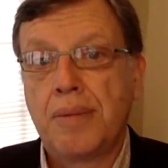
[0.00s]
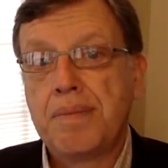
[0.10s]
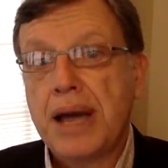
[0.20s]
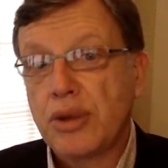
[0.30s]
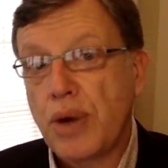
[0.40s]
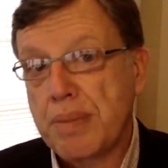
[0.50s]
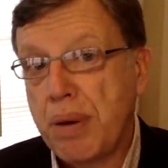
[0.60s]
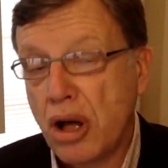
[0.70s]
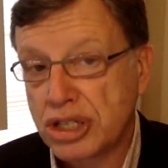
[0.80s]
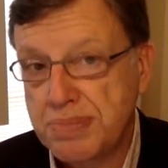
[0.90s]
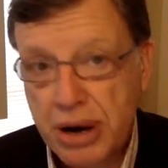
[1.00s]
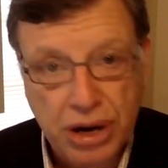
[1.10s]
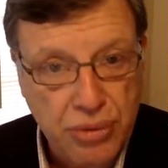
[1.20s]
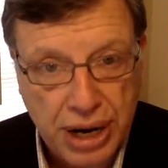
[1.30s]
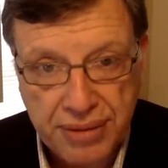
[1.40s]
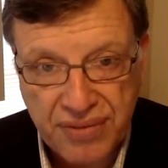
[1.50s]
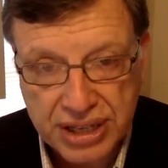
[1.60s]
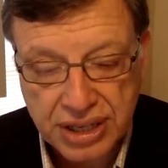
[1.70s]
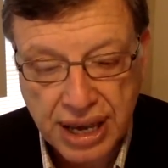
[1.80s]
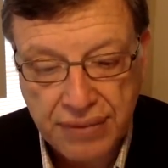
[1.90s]
By the way, Paul Sperry, great
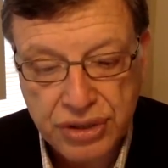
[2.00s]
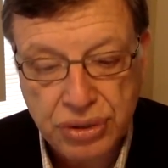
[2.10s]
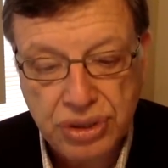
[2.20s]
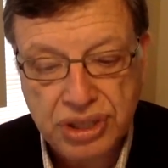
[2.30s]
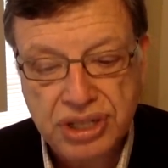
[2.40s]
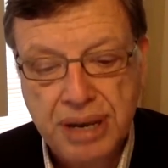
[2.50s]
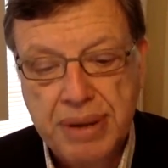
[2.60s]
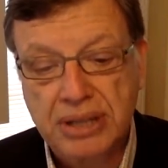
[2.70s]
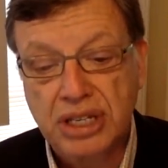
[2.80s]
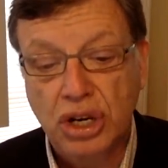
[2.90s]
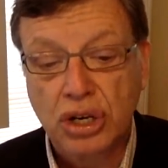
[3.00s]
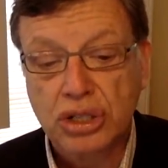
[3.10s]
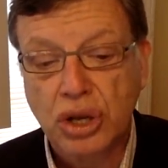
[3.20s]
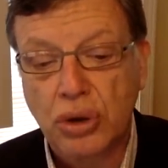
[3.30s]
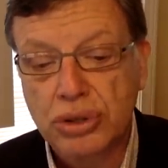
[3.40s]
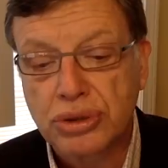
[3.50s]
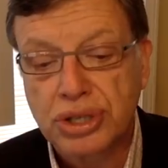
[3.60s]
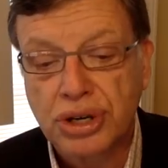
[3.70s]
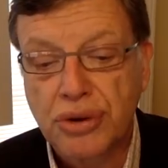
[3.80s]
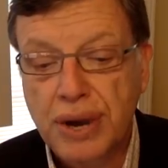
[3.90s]
investigative journalist, has come out and said Coulter is
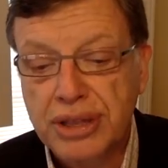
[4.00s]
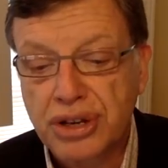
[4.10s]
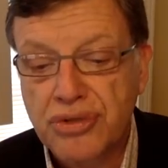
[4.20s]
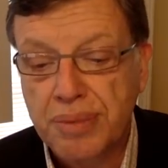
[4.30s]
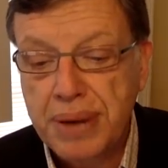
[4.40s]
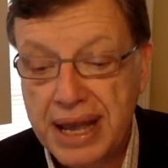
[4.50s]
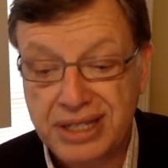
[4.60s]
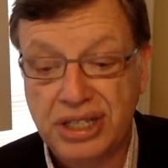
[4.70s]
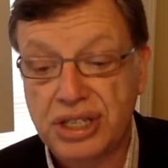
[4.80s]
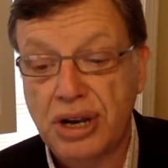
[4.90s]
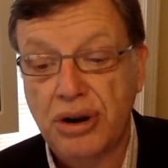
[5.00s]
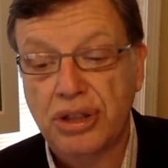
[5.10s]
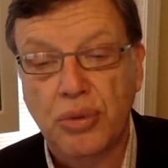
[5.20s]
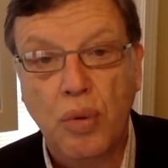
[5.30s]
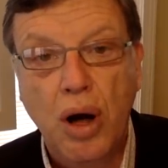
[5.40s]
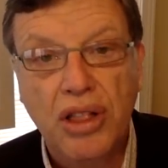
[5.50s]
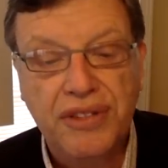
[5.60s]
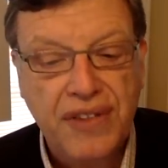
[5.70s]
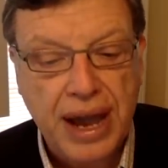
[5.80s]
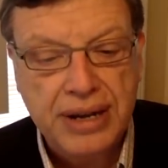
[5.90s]
incorrect that Trump hasn't started the wall. In
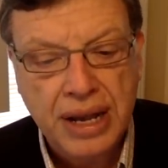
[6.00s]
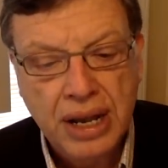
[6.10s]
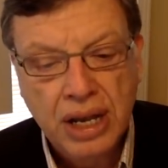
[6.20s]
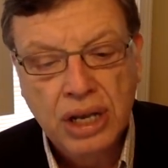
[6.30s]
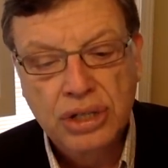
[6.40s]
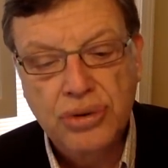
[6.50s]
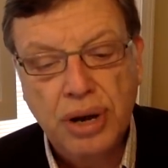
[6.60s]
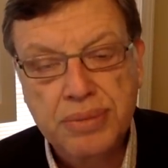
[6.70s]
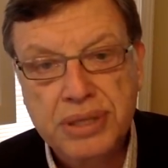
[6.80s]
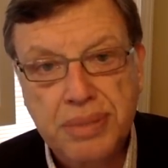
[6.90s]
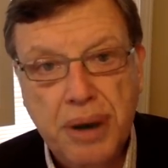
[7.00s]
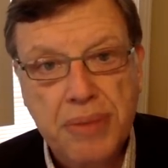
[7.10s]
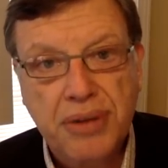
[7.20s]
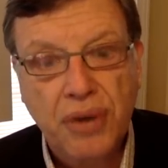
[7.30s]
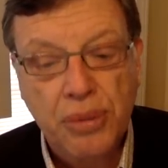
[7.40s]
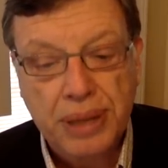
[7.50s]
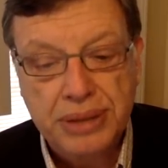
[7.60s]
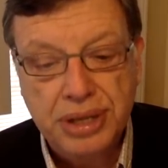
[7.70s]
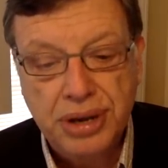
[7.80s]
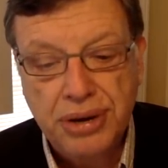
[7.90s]
fact, Trump's Department of
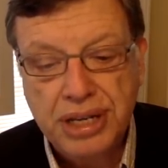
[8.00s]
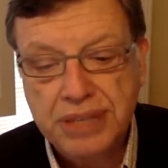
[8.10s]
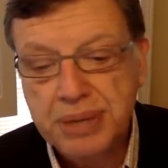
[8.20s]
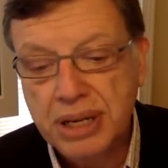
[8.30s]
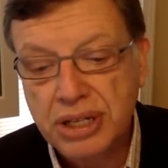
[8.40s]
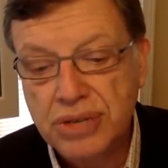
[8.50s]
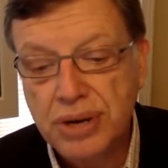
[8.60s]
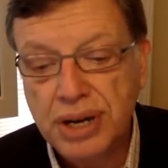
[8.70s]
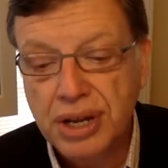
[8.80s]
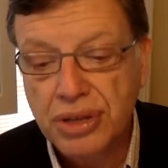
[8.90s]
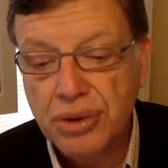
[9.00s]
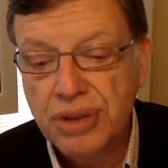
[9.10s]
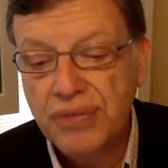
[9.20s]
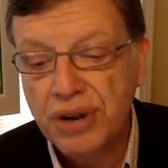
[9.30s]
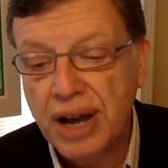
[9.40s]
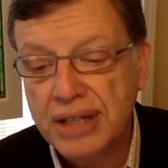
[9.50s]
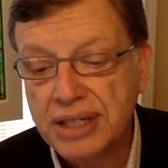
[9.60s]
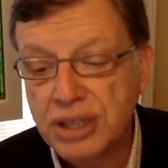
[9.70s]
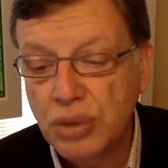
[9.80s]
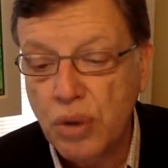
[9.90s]
Homeland Security has been constructing a 30-foot-high
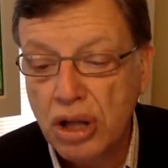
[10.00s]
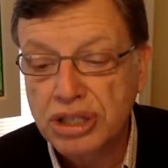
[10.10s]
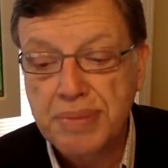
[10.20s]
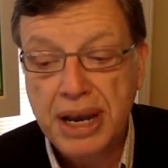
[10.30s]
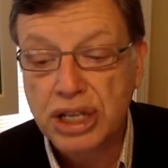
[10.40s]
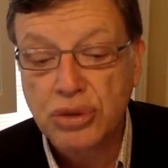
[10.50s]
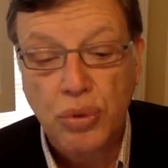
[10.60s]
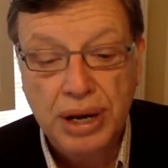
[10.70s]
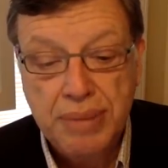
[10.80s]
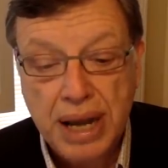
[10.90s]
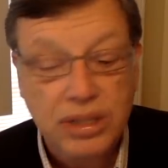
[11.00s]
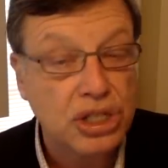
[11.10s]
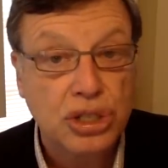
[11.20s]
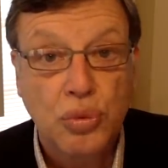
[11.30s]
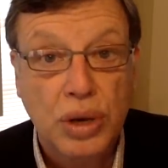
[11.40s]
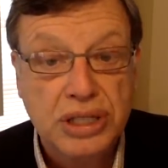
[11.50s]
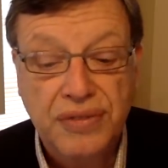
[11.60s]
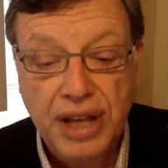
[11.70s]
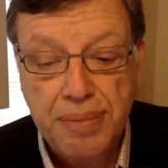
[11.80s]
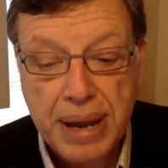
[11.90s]
steel wall spanning 20 miles just west
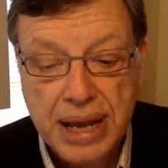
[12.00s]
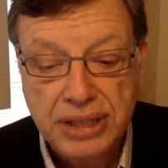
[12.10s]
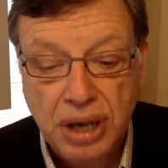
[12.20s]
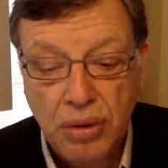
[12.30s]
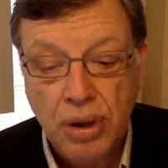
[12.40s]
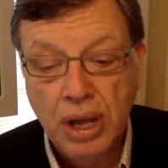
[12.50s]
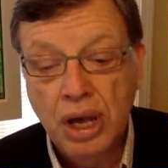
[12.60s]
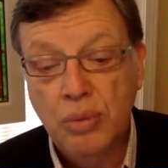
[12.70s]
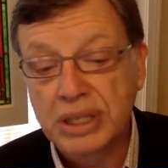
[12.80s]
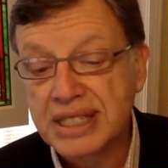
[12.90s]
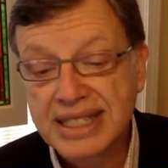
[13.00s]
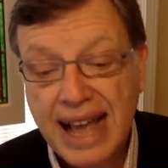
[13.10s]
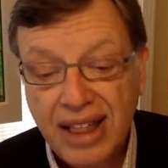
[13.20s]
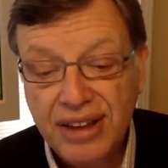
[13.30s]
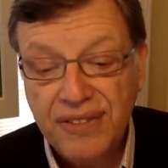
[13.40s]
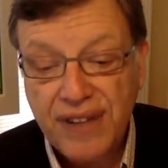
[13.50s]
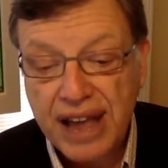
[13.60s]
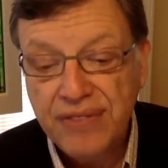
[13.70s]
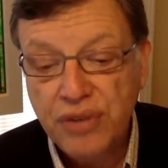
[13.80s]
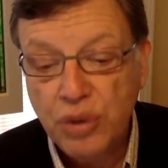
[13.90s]
of El Paso with solid
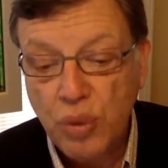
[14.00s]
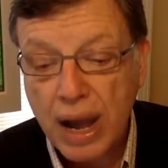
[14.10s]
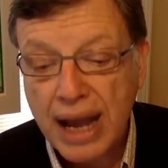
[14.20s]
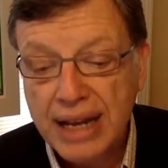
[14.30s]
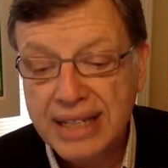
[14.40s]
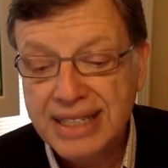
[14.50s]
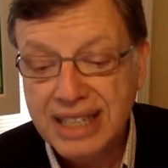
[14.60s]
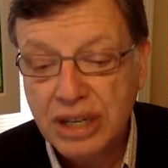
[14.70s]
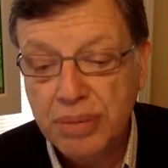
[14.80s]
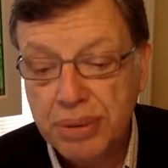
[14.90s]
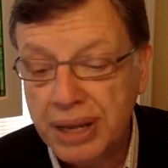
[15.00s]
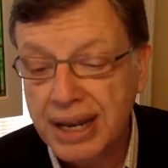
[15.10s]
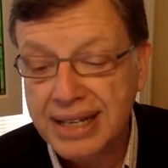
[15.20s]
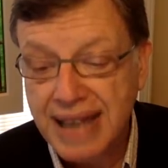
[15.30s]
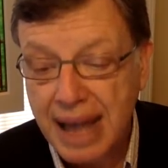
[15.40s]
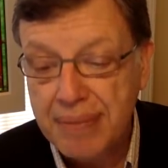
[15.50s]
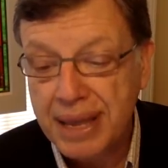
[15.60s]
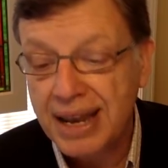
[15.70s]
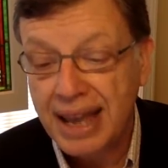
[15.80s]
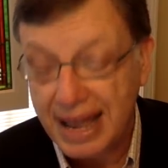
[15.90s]
5-foot-wide steel plate at
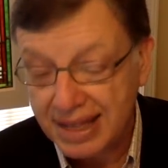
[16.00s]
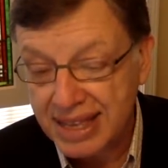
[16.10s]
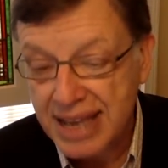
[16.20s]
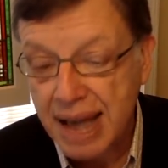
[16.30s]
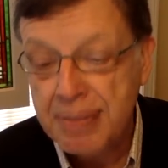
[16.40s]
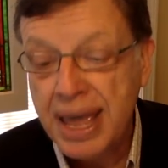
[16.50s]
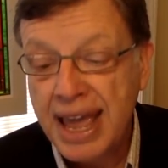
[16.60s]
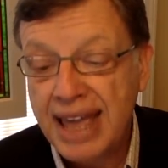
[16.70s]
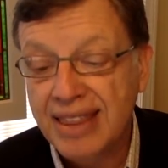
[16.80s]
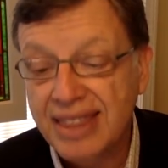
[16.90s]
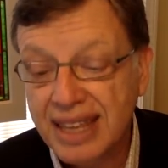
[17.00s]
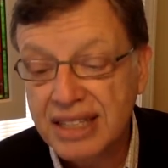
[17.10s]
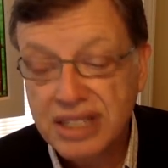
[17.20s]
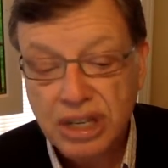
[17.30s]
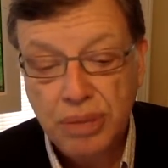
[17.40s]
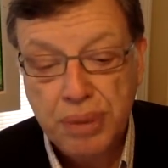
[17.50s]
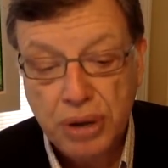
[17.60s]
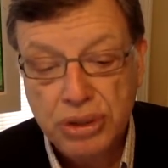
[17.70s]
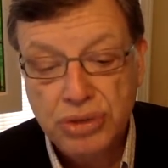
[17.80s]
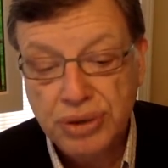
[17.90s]
the top and thick steel
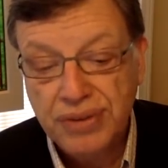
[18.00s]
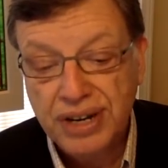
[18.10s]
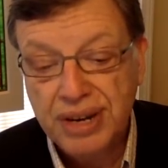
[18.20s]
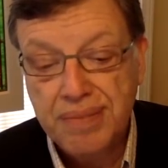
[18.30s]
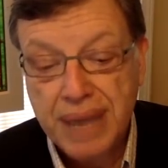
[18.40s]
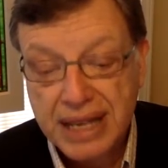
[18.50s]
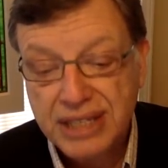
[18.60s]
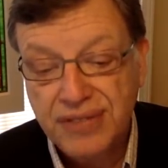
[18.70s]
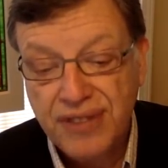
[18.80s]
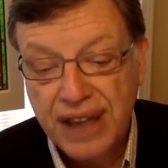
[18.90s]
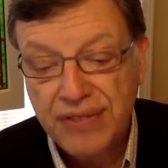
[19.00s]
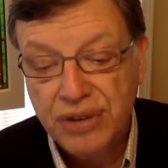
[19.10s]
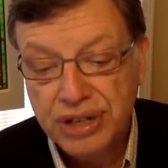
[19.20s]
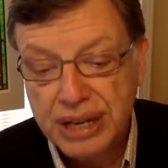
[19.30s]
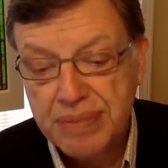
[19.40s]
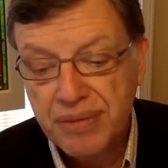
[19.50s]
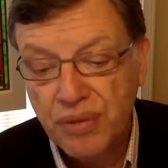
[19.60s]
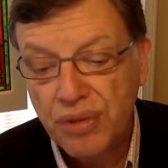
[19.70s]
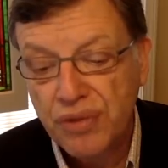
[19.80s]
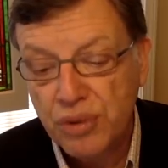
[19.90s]
posts driven into massive 5-foot-deep and
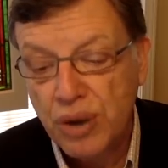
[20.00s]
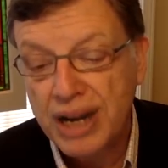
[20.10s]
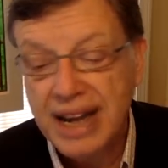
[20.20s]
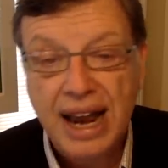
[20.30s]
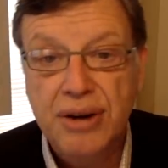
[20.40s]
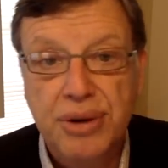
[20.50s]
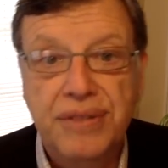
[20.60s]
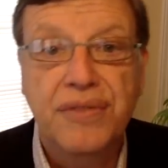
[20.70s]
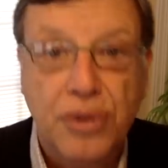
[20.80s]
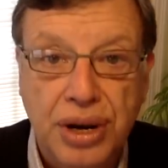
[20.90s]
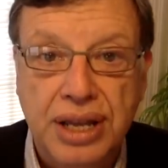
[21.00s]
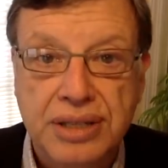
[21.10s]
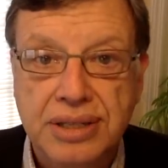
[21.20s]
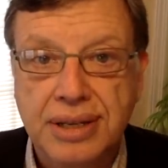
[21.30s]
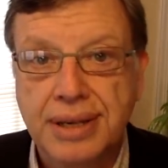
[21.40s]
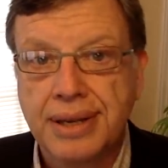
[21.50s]
4-foot-wide concrete footings.